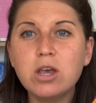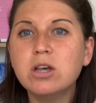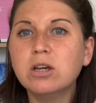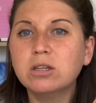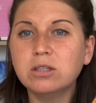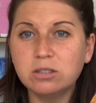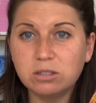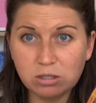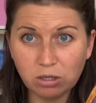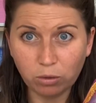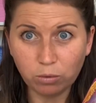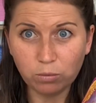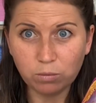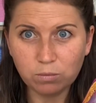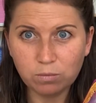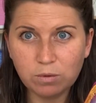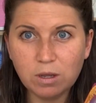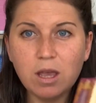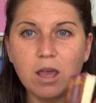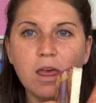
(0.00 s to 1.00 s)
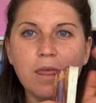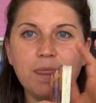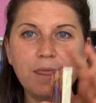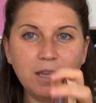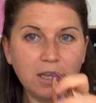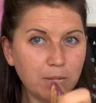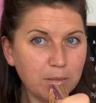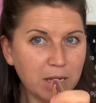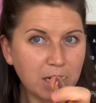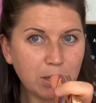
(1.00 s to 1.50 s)
So think
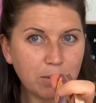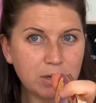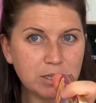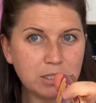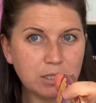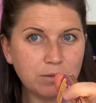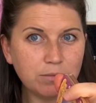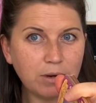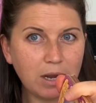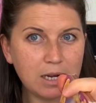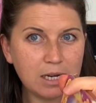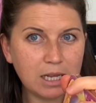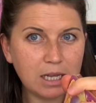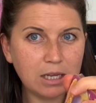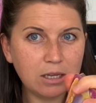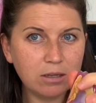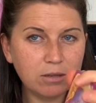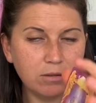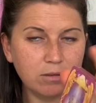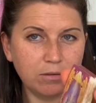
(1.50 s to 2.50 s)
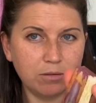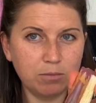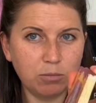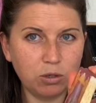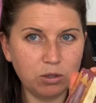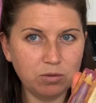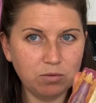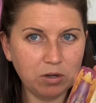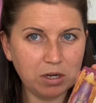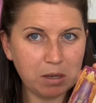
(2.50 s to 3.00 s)
about a question right now. Pause
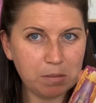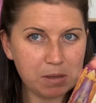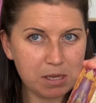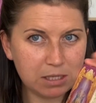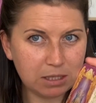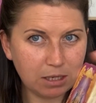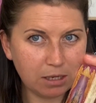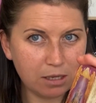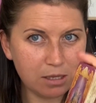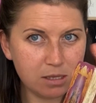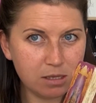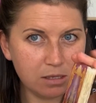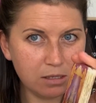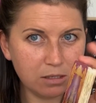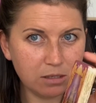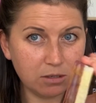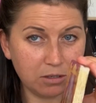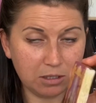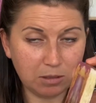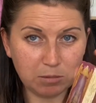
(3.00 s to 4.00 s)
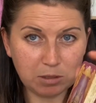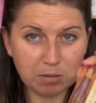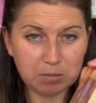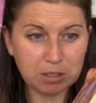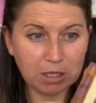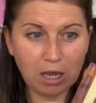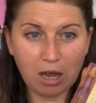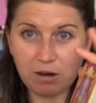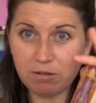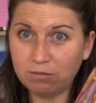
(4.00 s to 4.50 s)
for a couple of seconds, because sometimes the
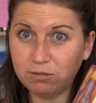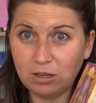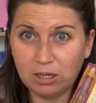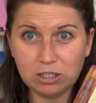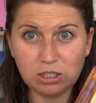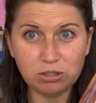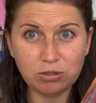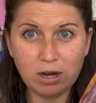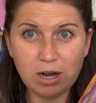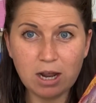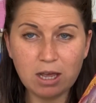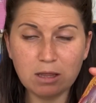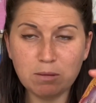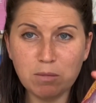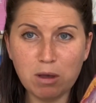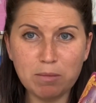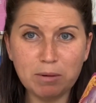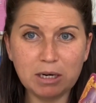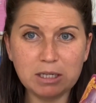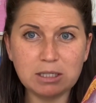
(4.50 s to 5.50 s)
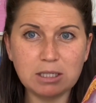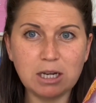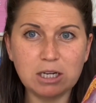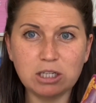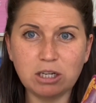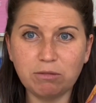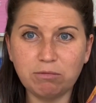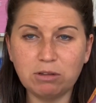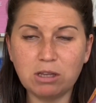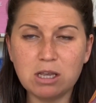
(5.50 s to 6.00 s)
card flies straight out the moment I start
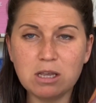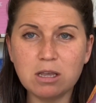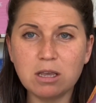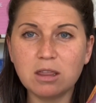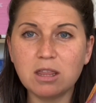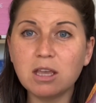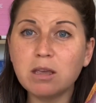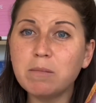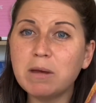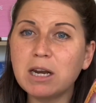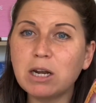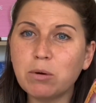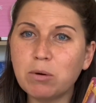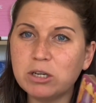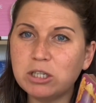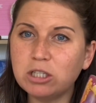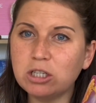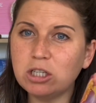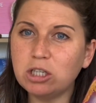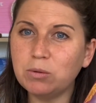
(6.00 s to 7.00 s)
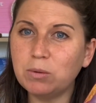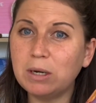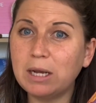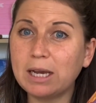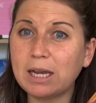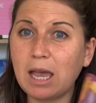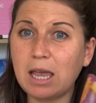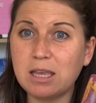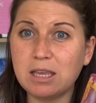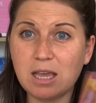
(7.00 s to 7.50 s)
shuffling. Think about a question you would like
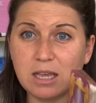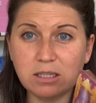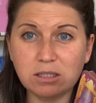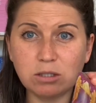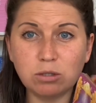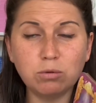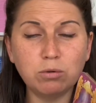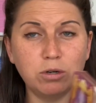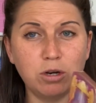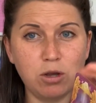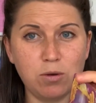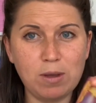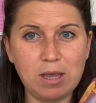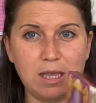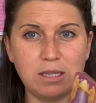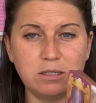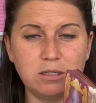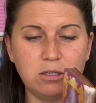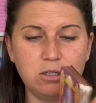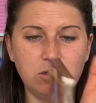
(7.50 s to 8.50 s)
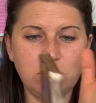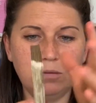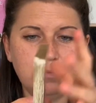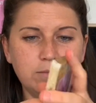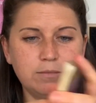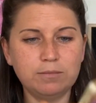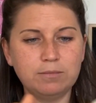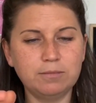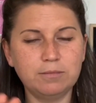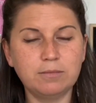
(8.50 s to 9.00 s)
a yes or a no answer to.
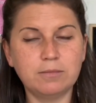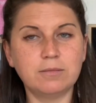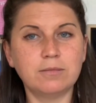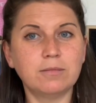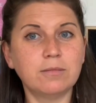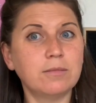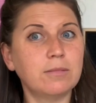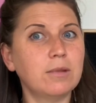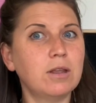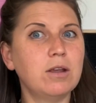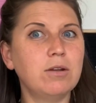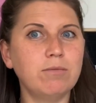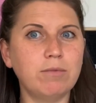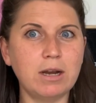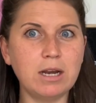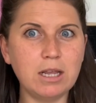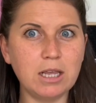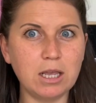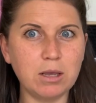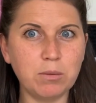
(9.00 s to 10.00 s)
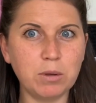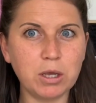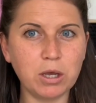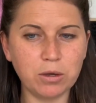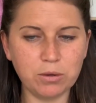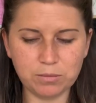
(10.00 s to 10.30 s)
Ready? Here we go.